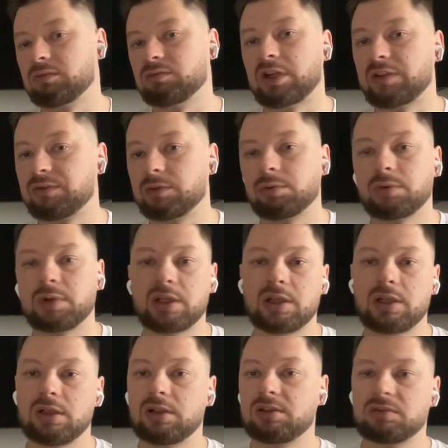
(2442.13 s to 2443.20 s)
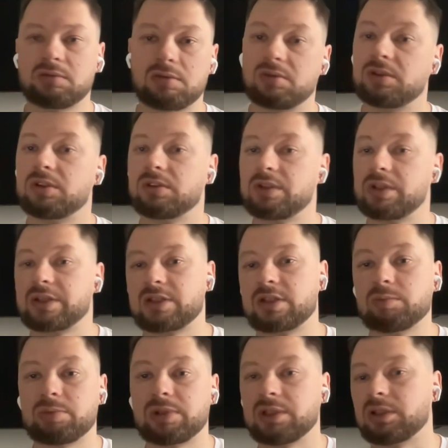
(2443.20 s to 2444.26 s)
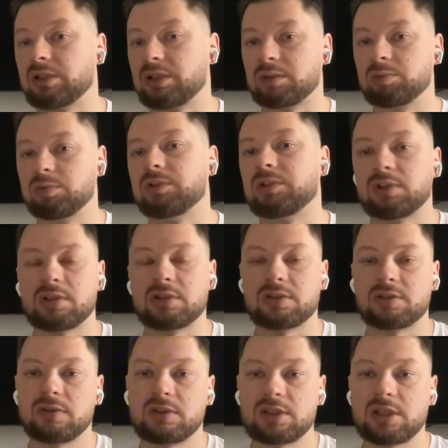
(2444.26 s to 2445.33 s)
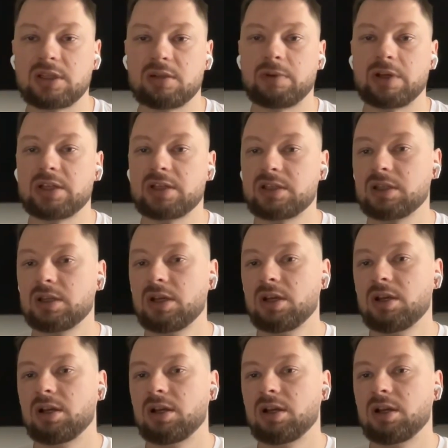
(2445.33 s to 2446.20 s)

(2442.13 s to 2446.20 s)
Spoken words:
GraphQL or like simply like put it into the database